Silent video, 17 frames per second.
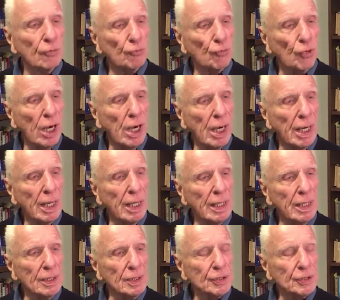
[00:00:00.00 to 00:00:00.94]

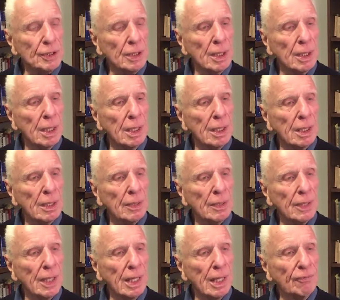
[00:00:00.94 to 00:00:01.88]
rise,
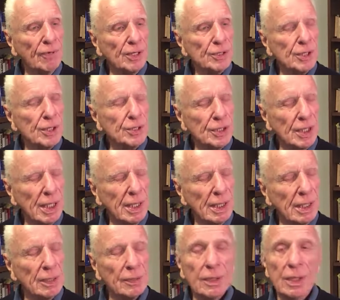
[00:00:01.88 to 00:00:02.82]
they reach a
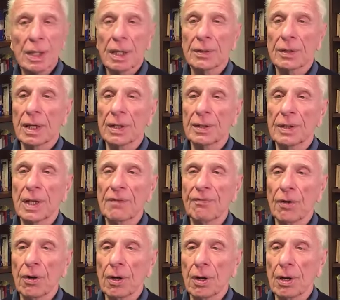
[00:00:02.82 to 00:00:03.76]
zenith, then they
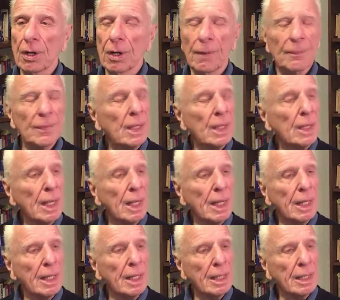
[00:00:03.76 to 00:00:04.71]
fall,
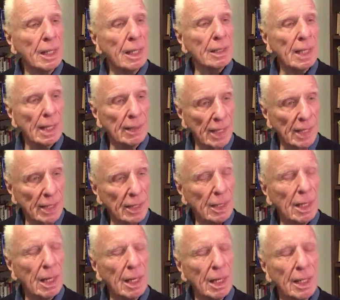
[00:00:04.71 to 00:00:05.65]
they
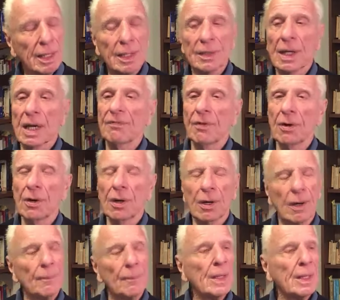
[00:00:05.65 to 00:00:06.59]
decline and they
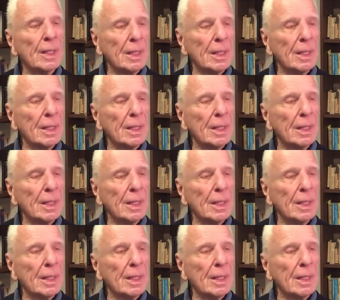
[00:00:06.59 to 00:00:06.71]
fall.